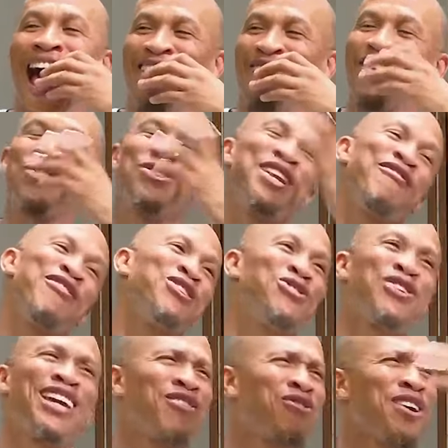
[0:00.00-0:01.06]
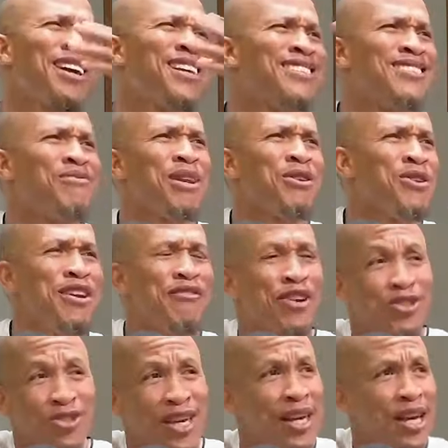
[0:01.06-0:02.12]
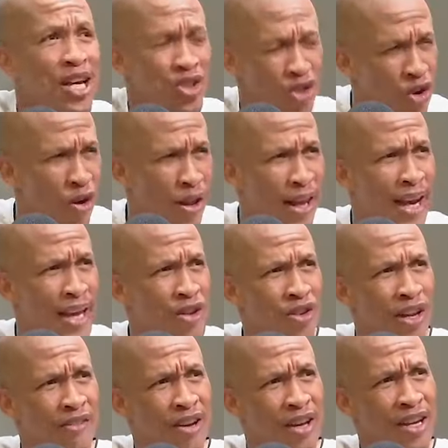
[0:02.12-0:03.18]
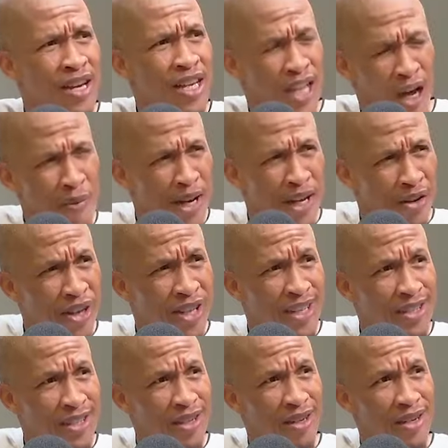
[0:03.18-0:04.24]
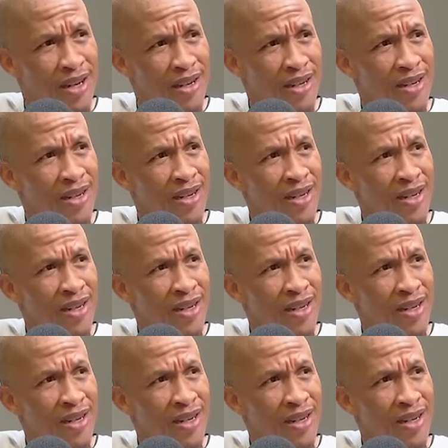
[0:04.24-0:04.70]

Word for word: but you never used to get reds. But you never used to get. Do you know what? Like you never. How many? No, no, no. Uh, you know. You know